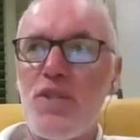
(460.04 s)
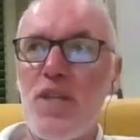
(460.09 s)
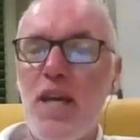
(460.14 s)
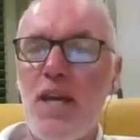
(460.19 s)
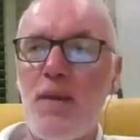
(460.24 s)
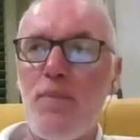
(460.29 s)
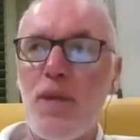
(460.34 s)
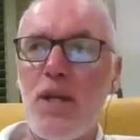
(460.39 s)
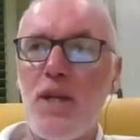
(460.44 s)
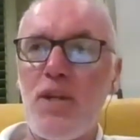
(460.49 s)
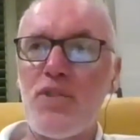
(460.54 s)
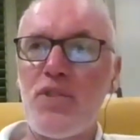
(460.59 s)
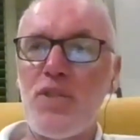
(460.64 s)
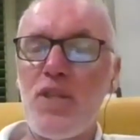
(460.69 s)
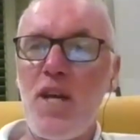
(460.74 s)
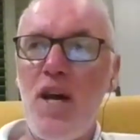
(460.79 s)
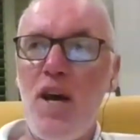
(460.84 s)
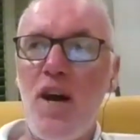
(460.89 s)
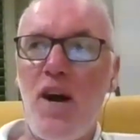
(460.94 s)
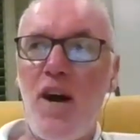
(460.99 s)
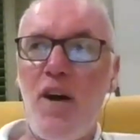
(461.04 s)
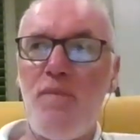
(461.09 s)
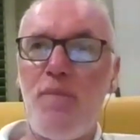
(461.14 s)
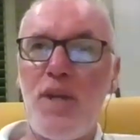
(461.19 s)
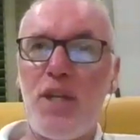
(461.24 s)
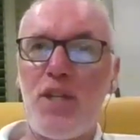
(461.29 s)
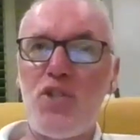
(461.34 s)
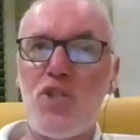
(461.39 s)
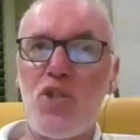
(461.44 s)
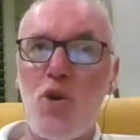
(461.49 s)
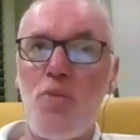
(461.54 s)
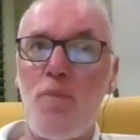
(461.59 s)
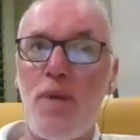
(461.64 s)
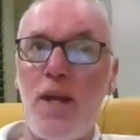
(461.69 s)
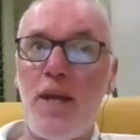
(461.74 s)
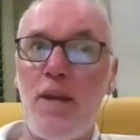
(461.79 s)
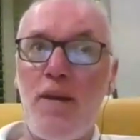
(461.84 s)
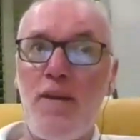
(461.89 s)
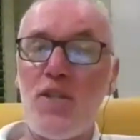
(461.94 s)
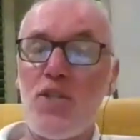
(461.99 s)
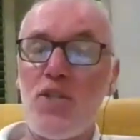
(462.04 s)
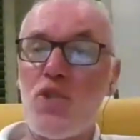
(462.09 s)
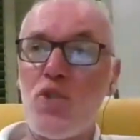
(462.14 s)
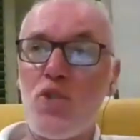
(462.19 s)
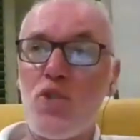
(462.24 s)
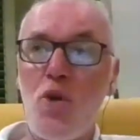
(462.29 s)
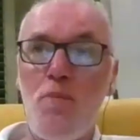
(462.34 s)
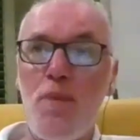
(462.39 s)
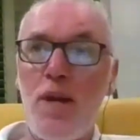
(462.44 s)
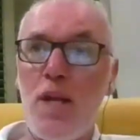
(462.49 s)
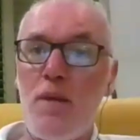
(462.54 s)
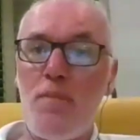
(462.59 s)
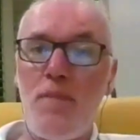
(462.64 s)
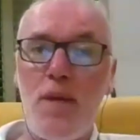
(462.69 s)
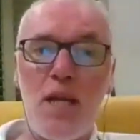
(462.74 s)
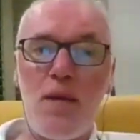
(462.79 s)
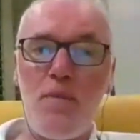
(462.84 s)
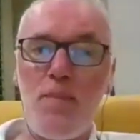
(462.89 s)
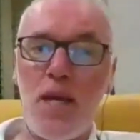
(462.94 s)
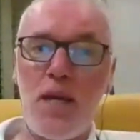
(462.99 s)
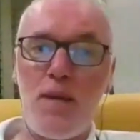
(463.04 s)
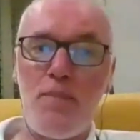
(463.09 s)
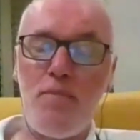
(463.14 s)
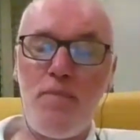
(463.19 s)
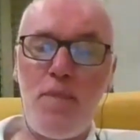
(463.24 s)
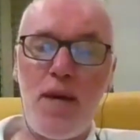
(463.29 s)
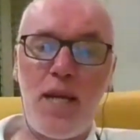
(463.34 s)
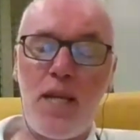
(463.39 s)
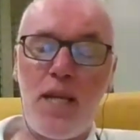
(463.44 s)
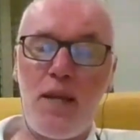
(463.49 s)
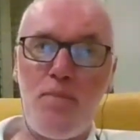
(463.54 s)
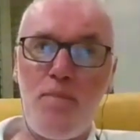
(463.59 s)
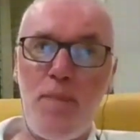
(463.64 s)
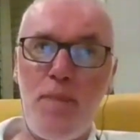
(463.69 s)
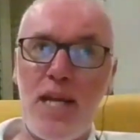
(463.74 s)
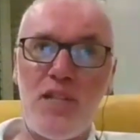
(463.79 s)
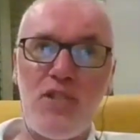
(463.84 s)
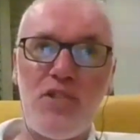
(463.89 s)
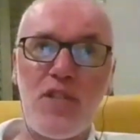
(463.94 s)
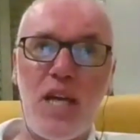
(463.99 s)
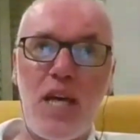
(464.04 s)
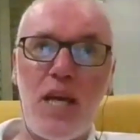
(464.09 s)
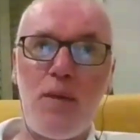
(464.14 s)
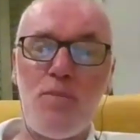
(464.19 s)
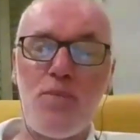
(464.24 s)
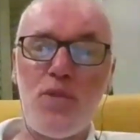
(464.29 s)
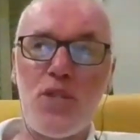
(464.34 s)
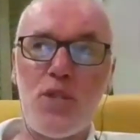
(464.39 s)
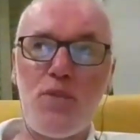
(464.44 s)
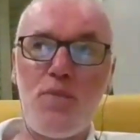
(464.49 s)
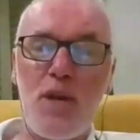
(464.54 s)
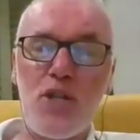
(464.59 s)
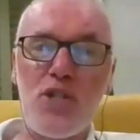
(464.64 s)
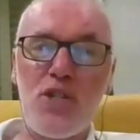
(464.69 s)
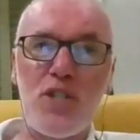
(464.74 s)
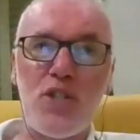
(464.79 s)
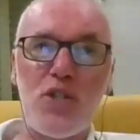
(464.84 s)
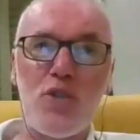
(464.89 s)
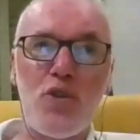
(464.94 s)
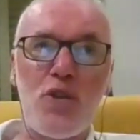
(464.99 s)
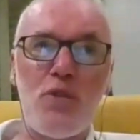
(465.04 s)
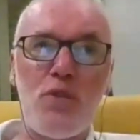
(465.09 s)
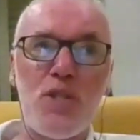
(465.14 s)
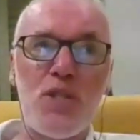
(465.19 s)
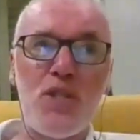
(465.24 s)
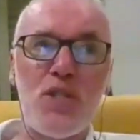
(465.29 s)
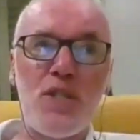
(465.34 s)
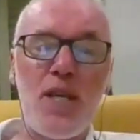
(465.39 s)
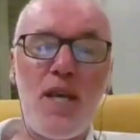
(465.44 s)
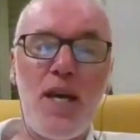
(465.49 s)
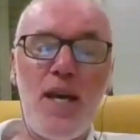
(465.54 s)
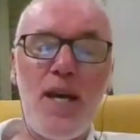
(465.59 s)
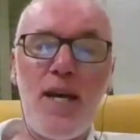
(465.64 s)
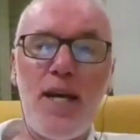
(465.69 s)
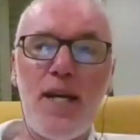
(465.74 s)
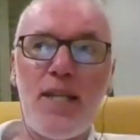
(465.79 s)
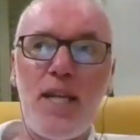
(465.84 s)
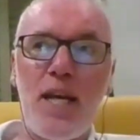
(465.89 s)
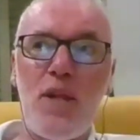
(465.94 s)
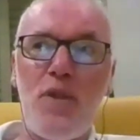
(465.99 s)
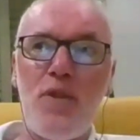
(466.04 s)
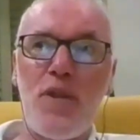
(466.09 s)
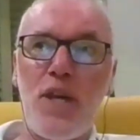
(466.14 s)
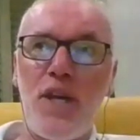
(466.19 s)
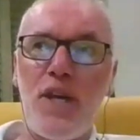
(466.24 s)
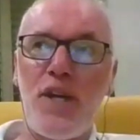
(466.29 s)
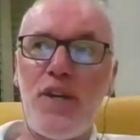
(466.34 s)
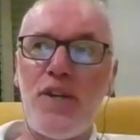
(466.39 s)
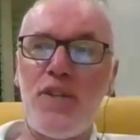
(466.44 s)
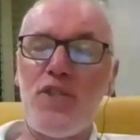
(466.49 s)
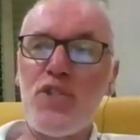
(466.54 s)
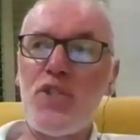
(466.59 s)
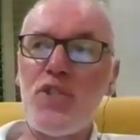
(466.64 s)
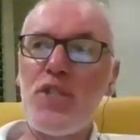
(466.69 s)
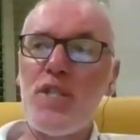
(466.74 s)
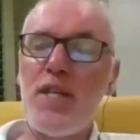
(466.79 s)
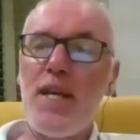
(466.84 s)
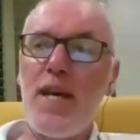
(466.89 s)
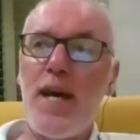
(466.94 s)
saying because I've been at so many men's games, especially in tournaments, down the years.